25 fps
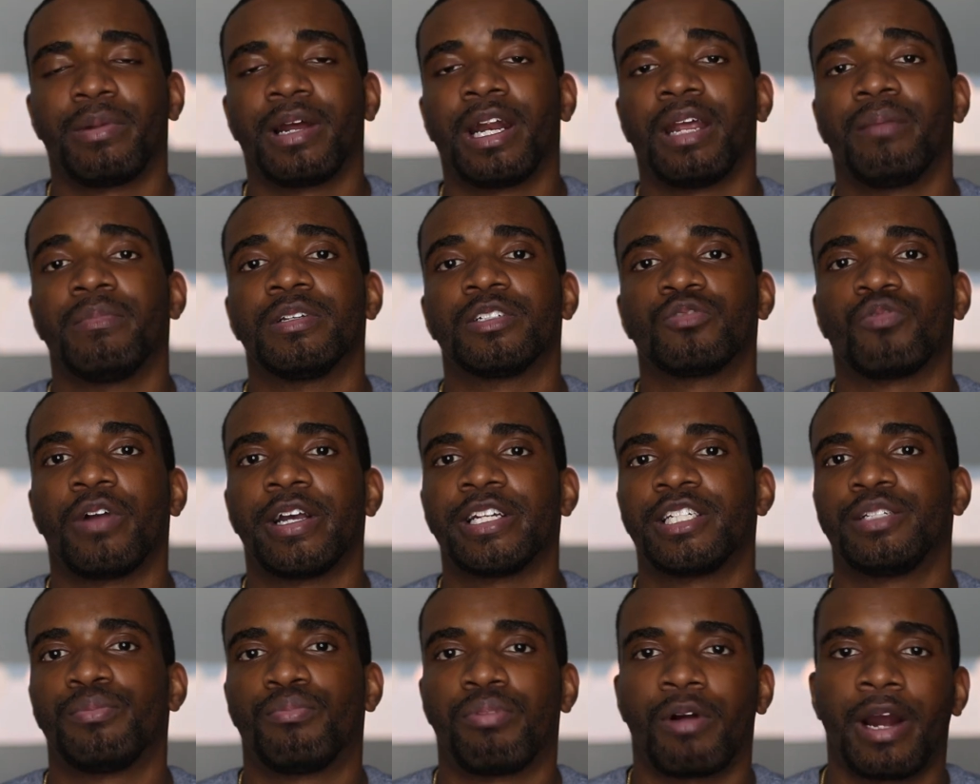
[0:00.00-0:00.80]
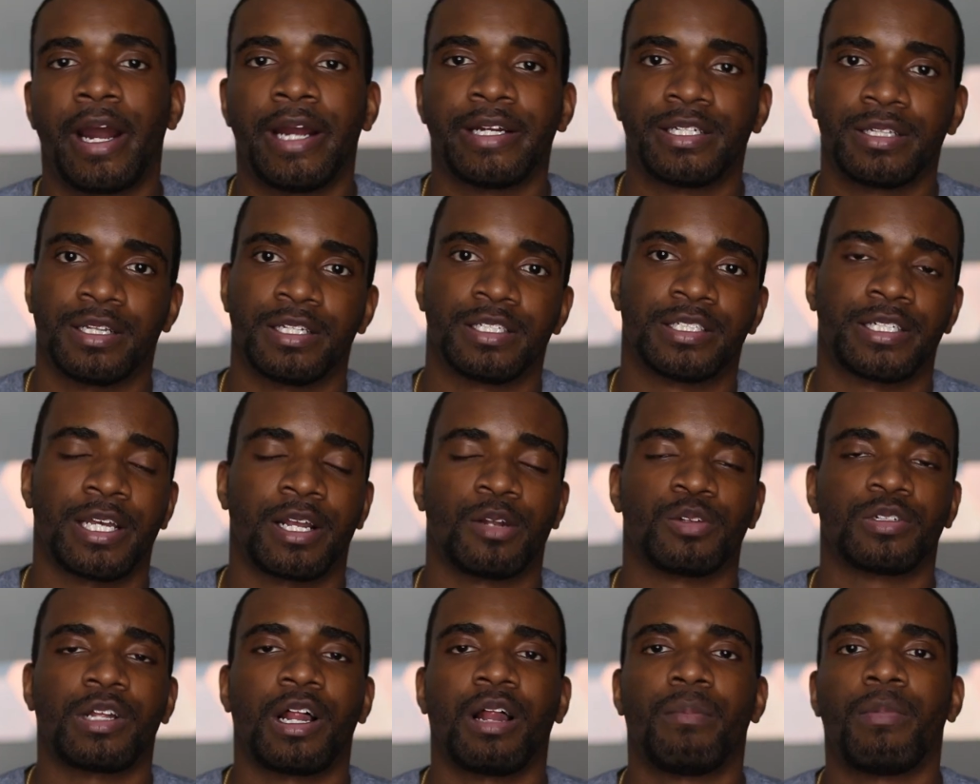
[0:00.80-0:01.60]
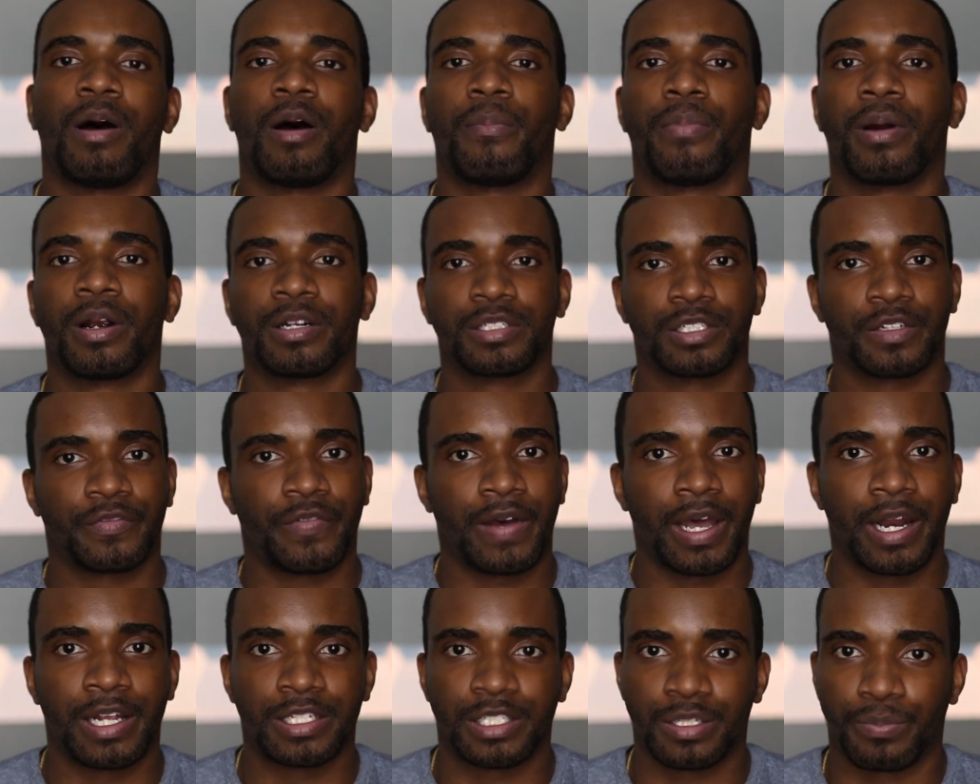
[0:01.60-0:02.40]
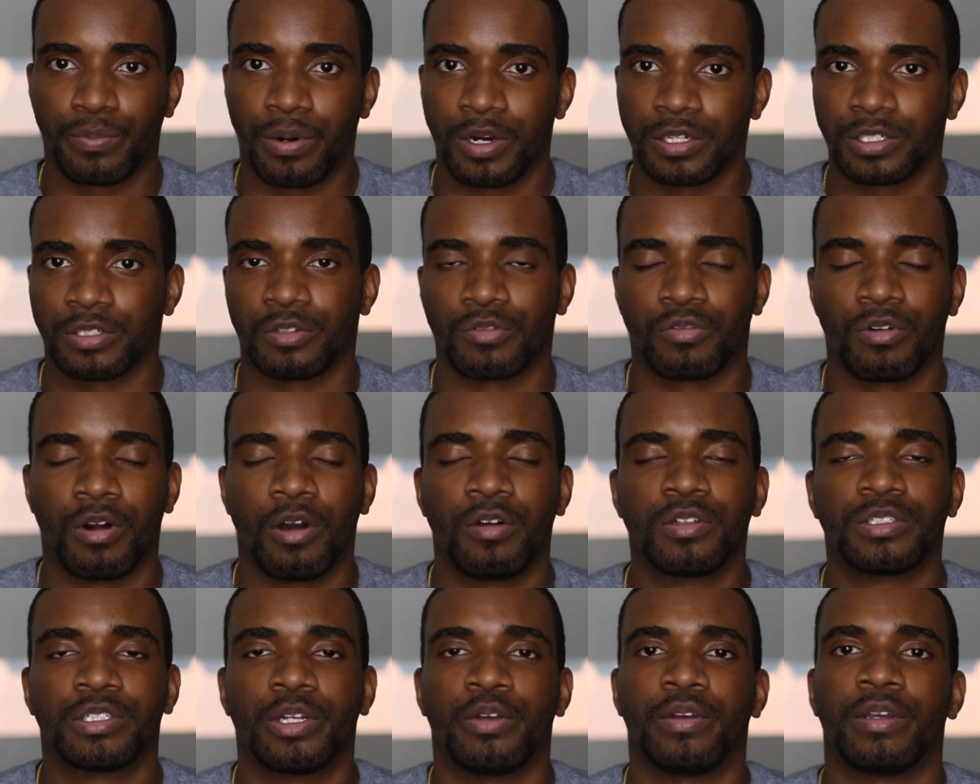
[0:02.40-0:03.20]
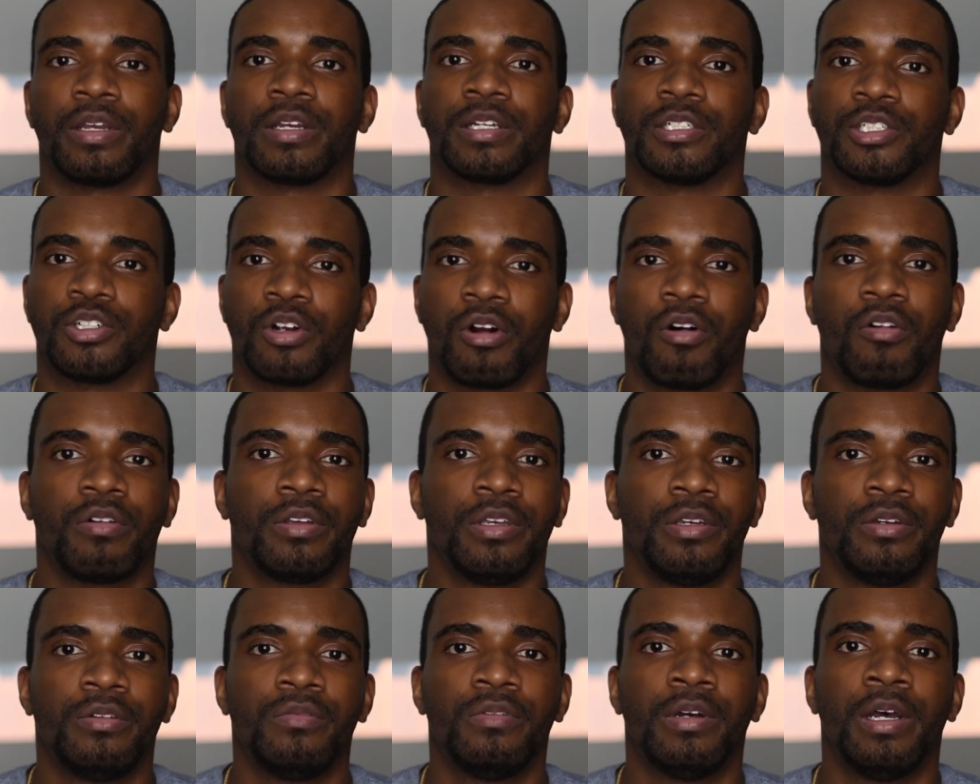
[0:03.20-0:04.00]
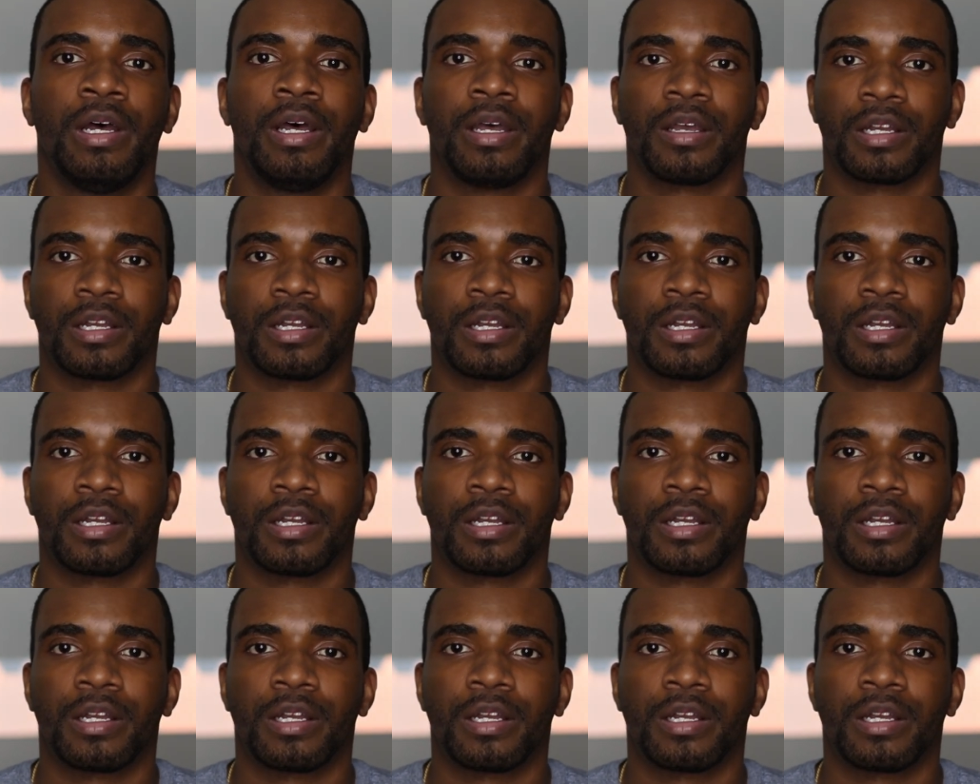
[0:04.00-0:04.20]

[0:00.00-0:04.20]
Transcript: My name is Reggie Bryant, and this channel is all about personal finance and personal growth so you can control you,